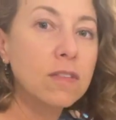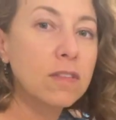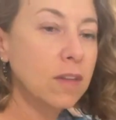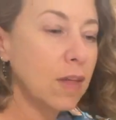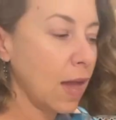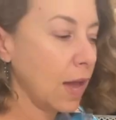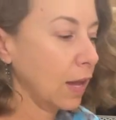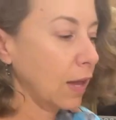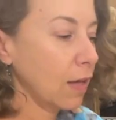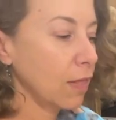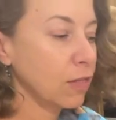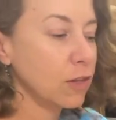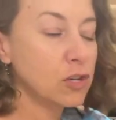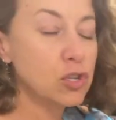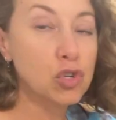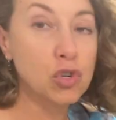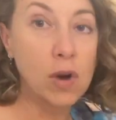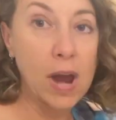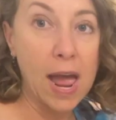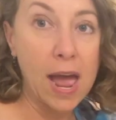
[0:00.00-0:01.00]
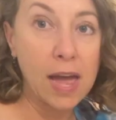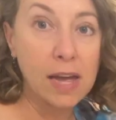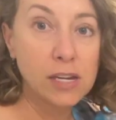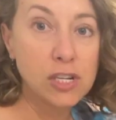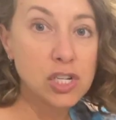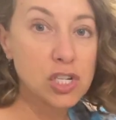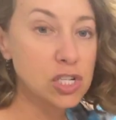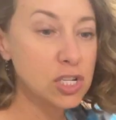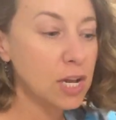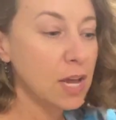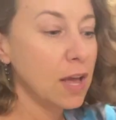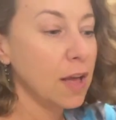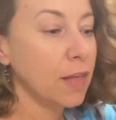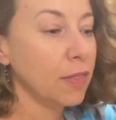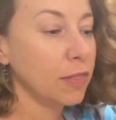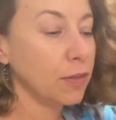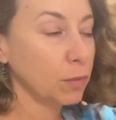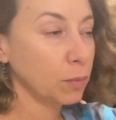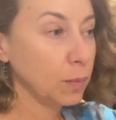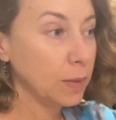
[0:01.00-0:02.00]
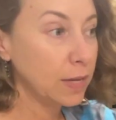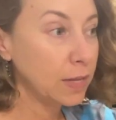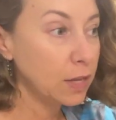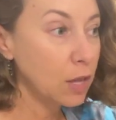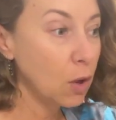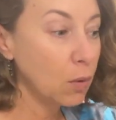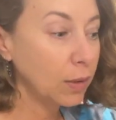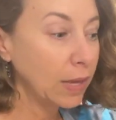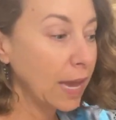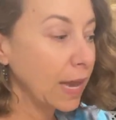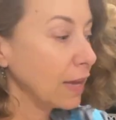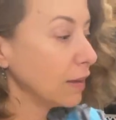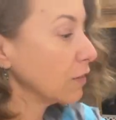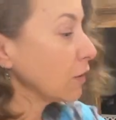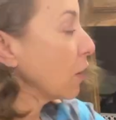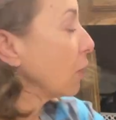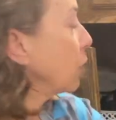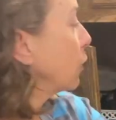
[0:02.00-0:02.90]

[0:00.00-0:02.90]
like the trash, the relocate, the